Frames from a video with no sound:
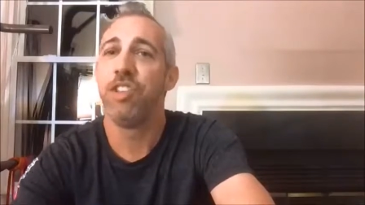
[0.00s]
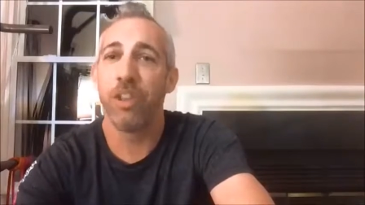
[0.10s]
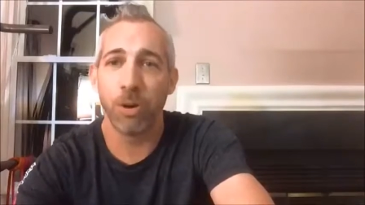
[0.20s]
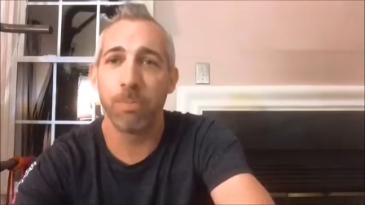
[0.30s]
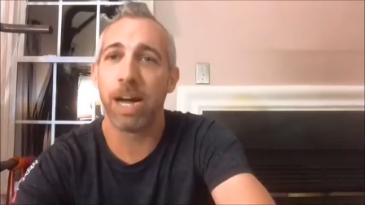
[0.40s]

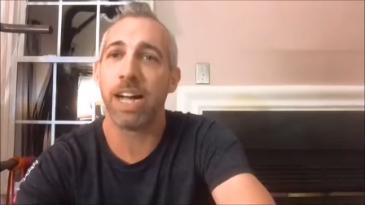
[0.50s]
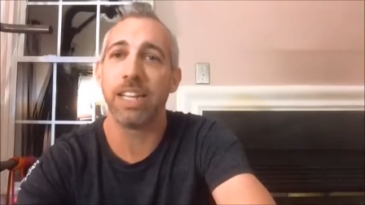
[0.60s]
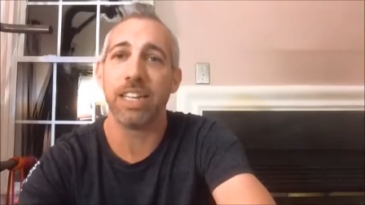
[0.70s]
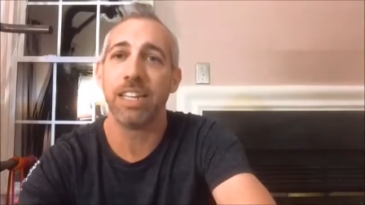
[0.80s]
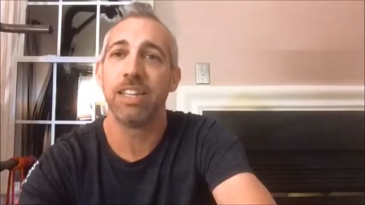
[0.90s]

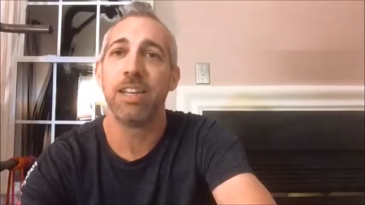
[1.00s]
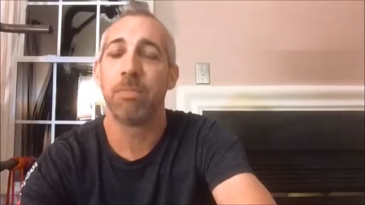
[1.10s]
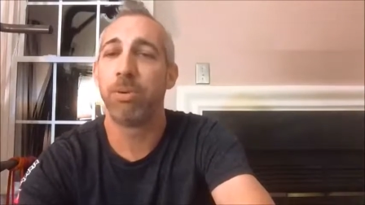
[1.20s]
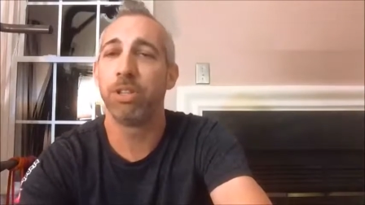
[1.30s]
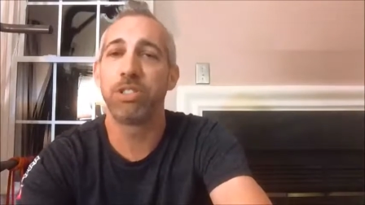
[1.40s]
Nobody
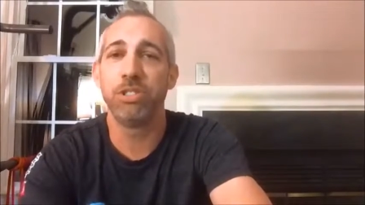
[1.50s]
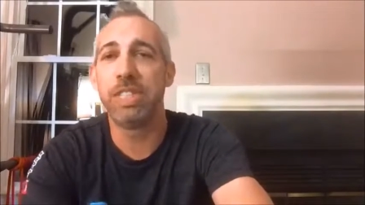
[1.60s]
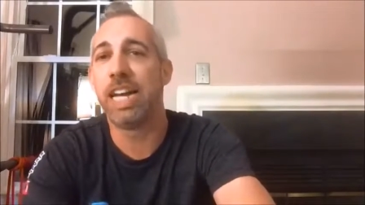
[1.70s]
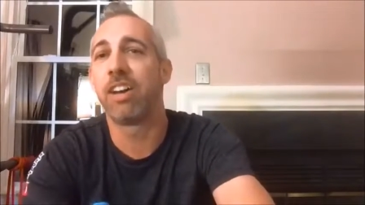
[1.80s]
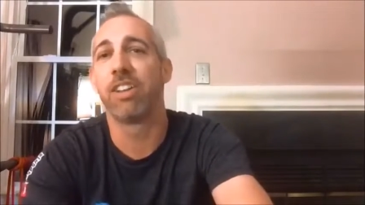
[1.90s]
puts you
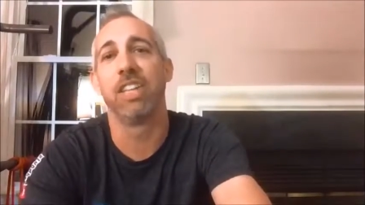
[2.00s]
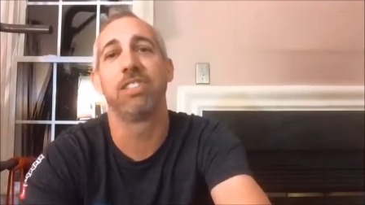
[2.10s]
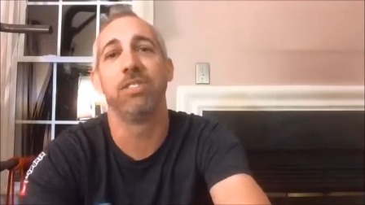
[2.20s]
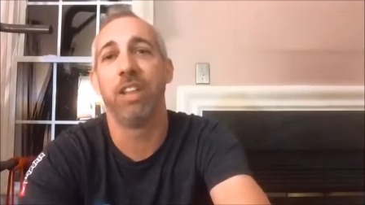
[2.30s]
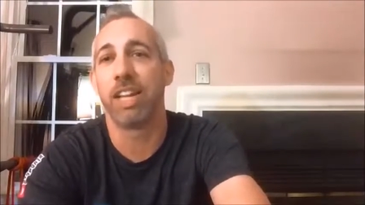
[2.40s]
down
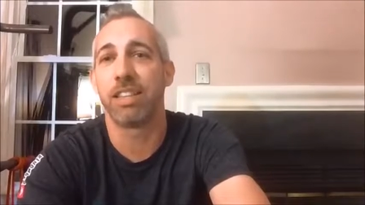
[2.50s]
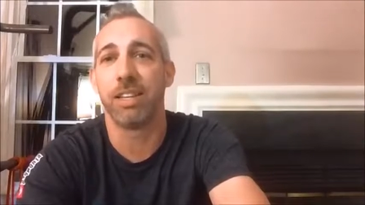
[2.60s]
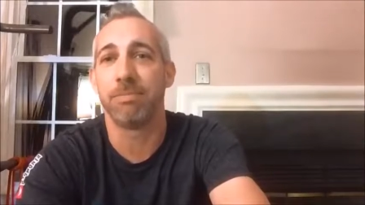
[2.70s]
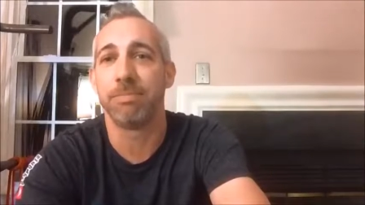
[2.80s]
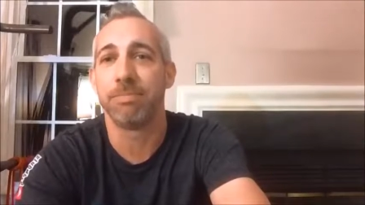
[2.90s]
unless you let them.